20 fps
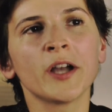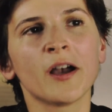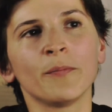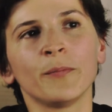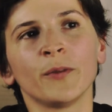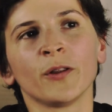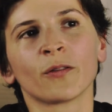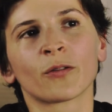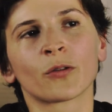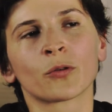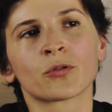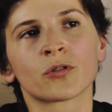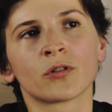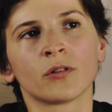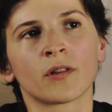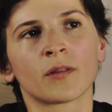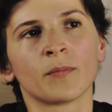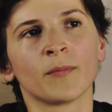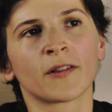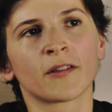up in
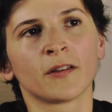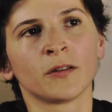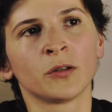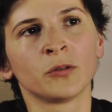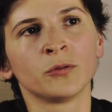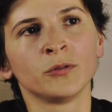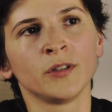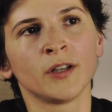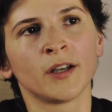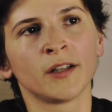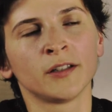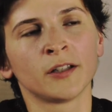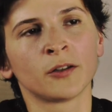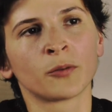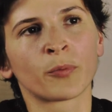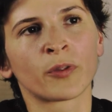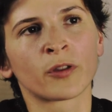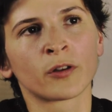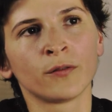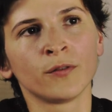socialist Macedonia and
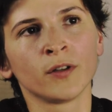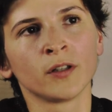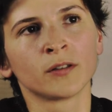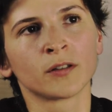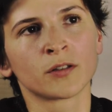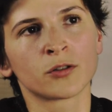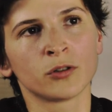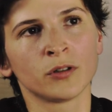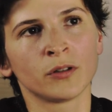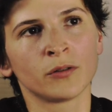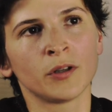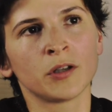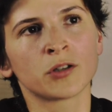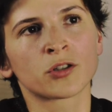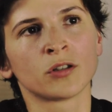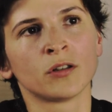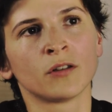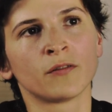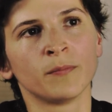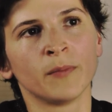observing the
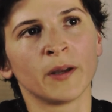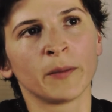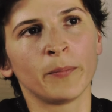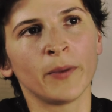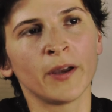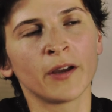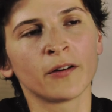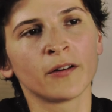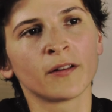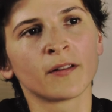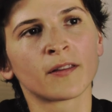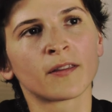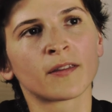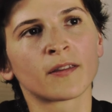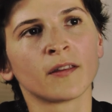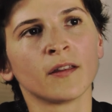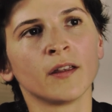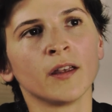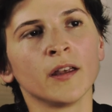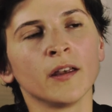generation of my parents,
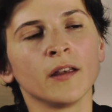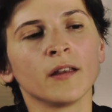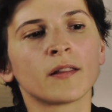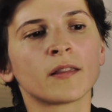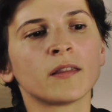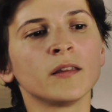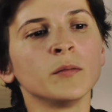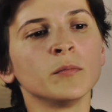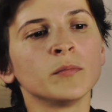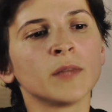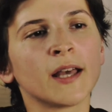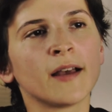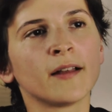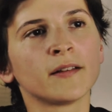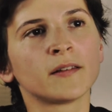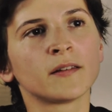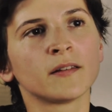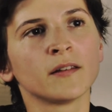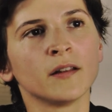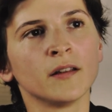it seemed
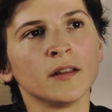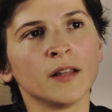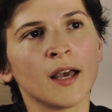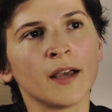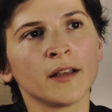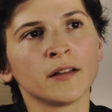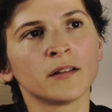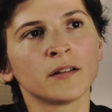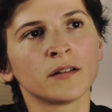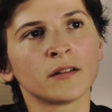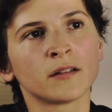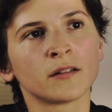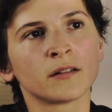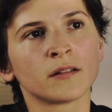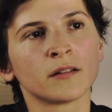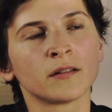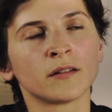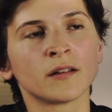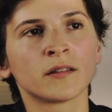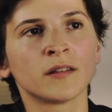that neither
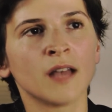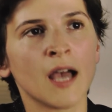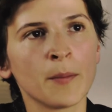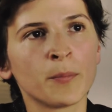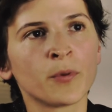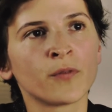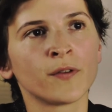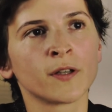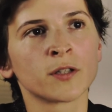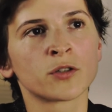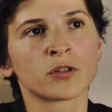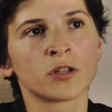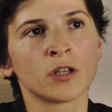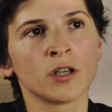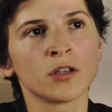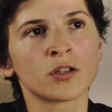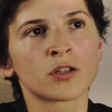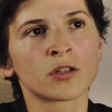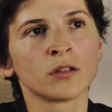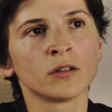the type of
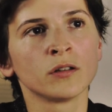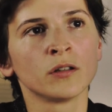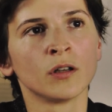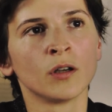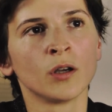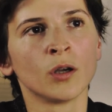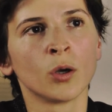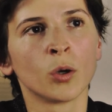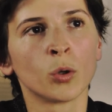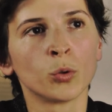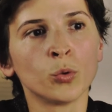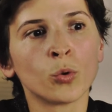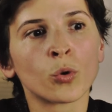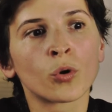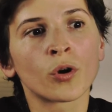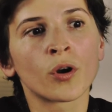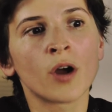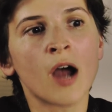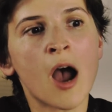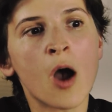education
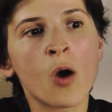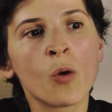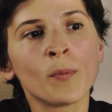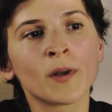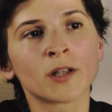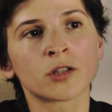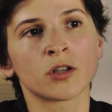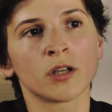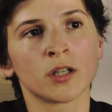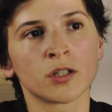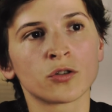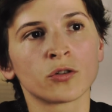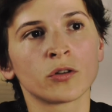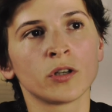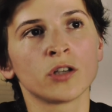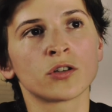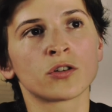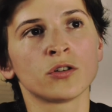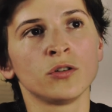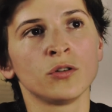nor how much
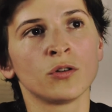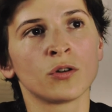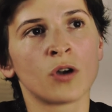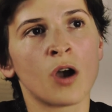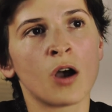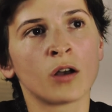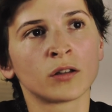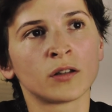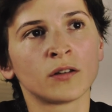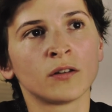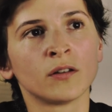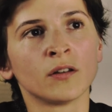education you got